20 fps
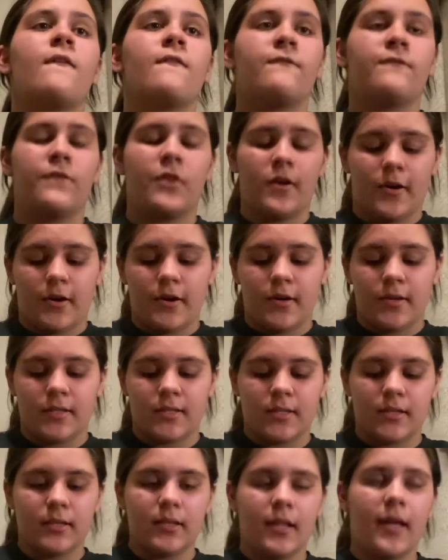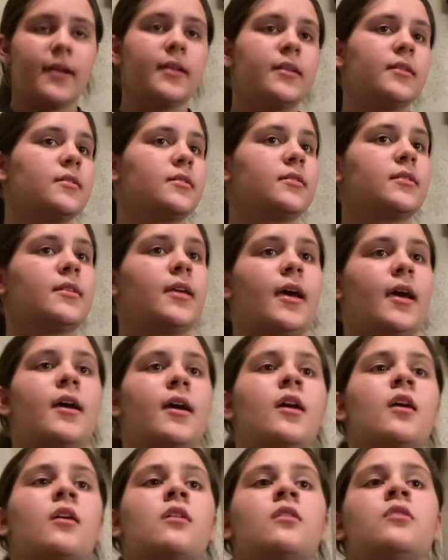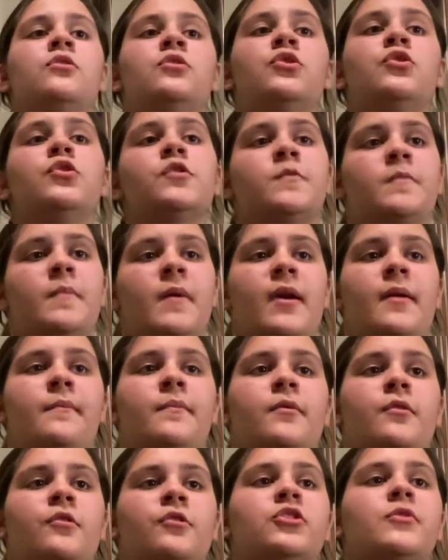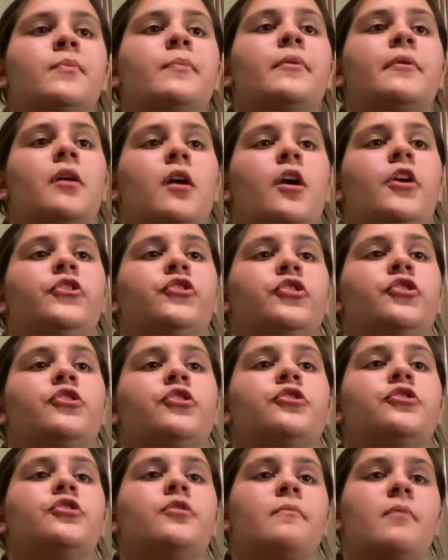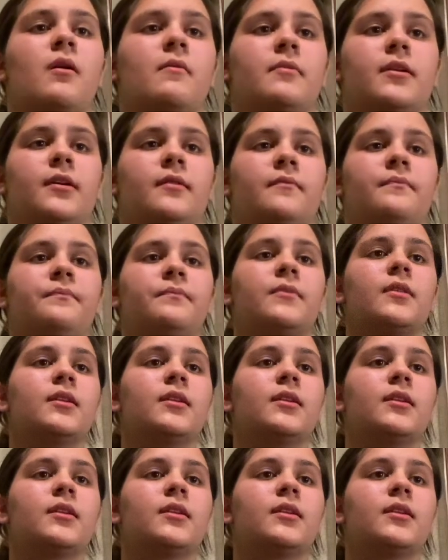First, let us get newspaper to put under your pumpkin.